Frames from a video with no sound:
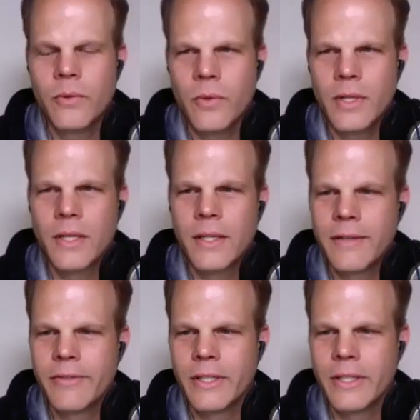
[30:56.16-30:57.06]
are going to
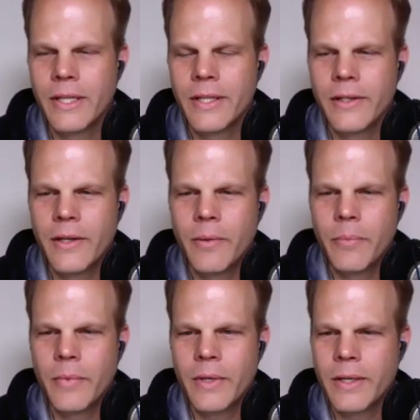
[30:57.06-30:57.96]
love it. And,
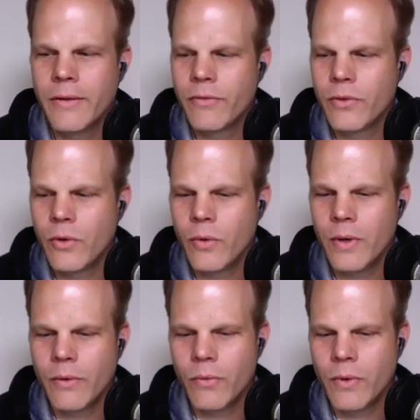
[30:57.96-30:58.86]
you
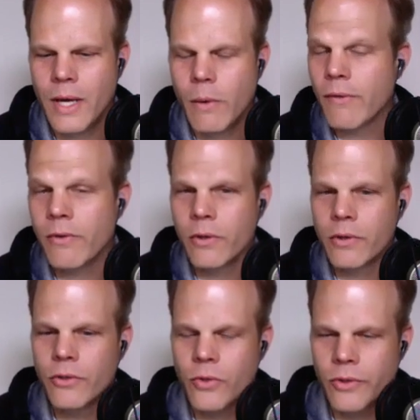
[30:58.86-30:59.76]
know, however you
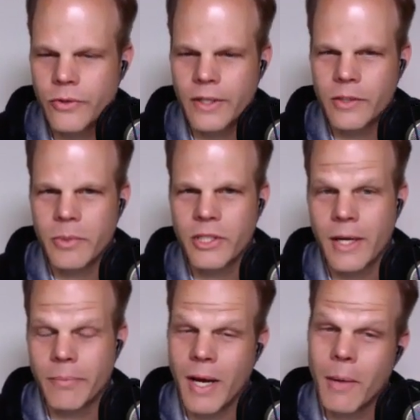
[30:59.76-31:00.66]
control the transmission,
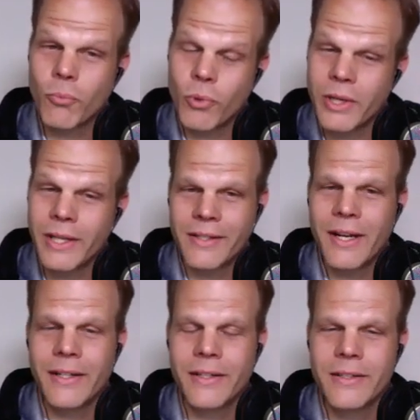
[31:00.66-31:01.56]
I'm pretty
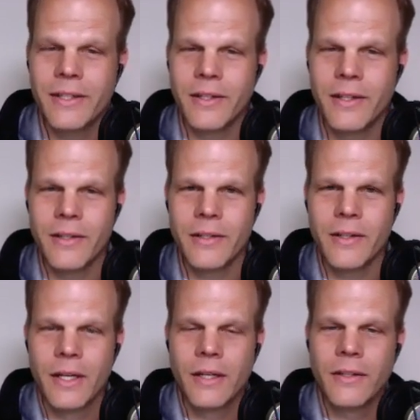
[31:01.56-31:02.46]
excited to see the
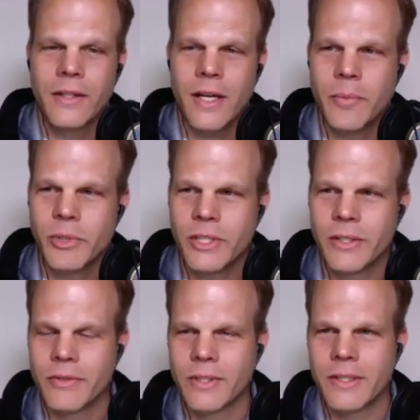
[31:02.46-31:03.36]
CompuShift.